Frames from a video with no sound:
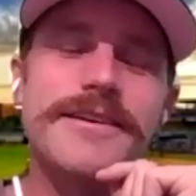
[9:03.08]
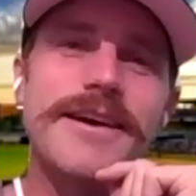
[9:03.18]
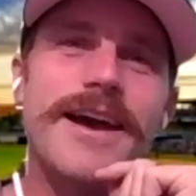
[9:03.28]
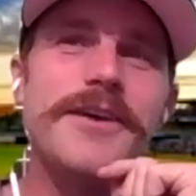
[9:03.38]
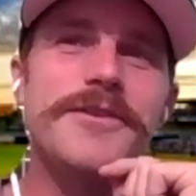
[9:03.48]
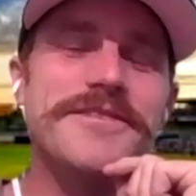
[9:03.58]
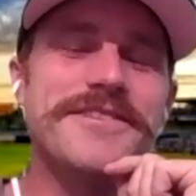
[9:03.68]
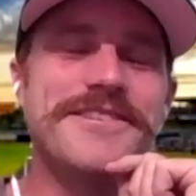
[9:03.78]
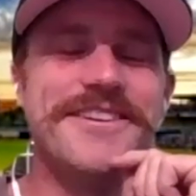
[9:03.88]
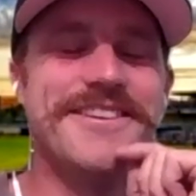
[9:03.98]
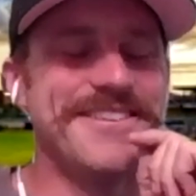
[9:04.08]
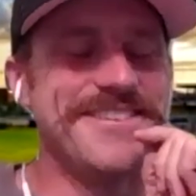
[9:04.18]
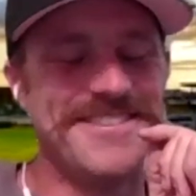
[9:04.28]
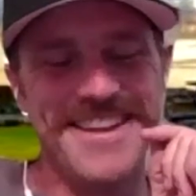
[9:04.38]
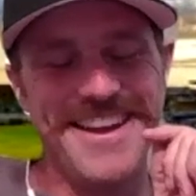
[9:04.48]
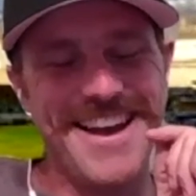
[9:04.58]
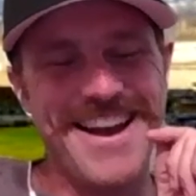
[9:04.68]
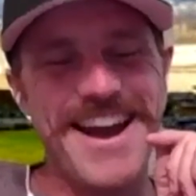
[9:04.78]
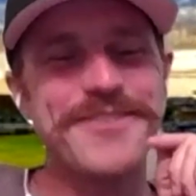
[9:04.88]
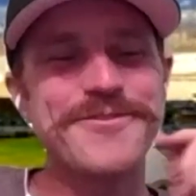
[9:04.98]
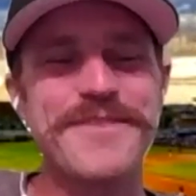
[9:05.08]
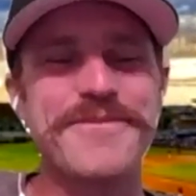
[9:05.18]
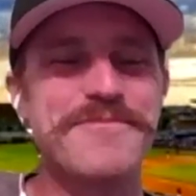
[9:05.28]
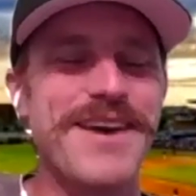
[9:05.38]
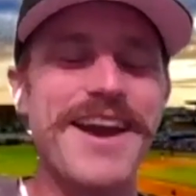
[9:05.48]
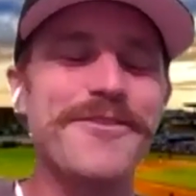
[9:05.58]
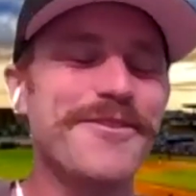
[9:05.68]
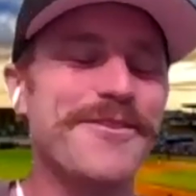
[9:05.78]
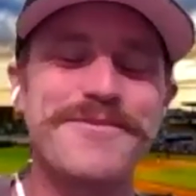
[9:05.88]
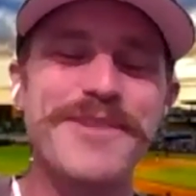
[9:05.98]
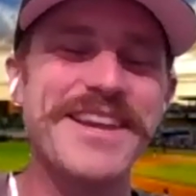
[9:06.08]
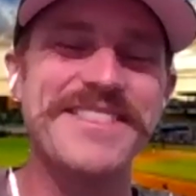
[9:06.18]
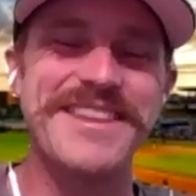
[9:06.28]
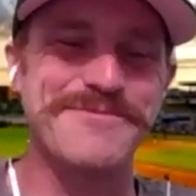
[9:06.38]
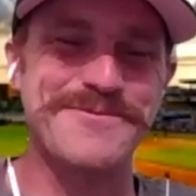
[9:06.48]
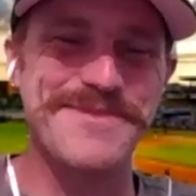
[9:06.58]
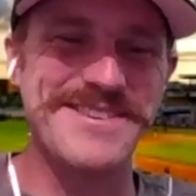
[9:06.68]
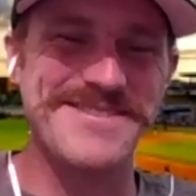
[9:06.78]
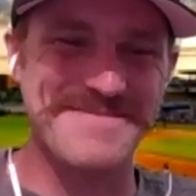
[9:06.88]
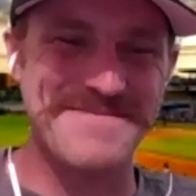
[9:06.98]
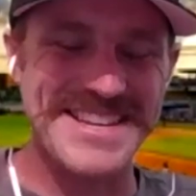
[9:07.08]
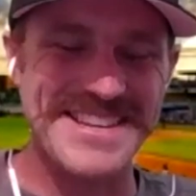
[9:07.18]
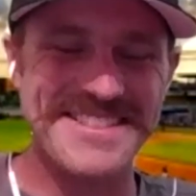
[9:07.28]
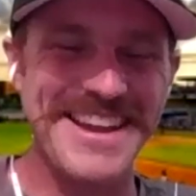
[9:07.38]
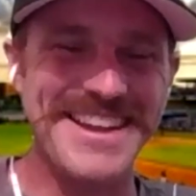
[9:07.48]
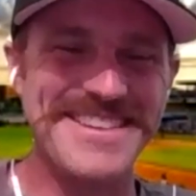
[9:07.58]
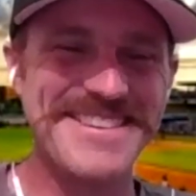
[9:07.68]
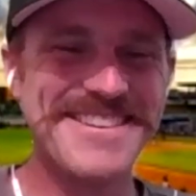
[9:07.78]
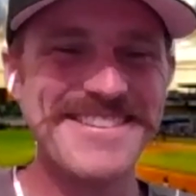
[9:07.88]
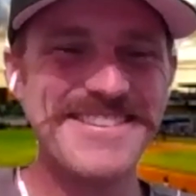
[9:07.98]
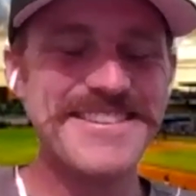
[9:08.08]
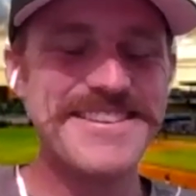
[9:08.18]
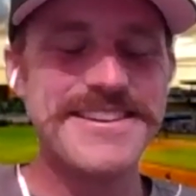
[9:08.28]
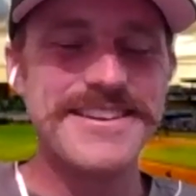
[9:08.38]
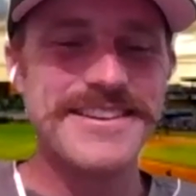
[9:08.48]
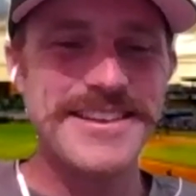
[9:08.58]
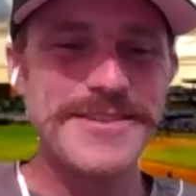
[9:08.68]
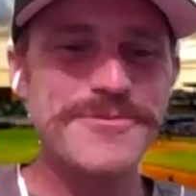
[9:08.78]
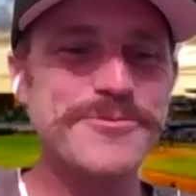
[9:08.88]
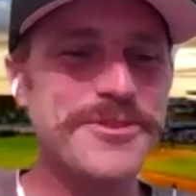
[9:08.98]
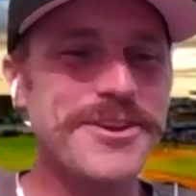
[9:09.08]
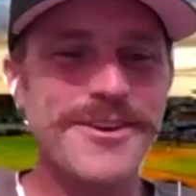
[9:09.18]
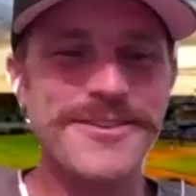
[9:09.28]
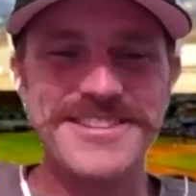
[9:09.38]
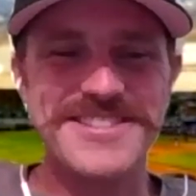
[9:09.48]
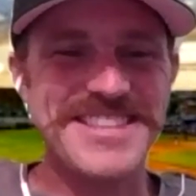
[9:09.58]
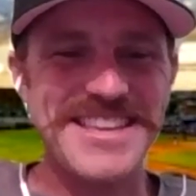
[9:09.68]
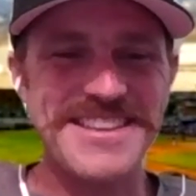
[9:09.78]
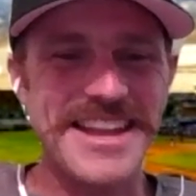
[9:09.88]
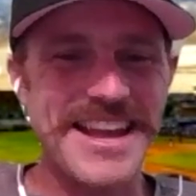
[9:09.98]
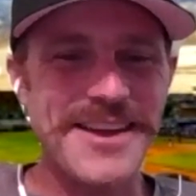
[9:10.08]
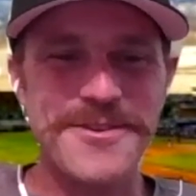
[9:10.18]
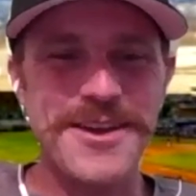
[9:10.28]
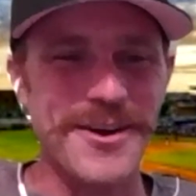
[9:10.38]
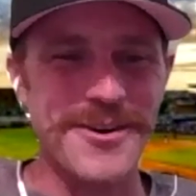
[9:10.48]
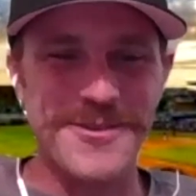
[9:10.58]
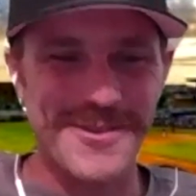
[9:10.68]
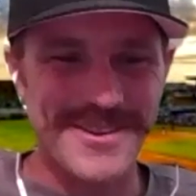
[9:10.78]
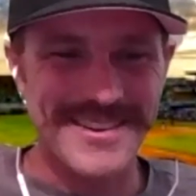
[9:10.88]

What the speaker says: I don't know. The plane thing was weird to me. Like, it was really hard to see. Like, I don't know.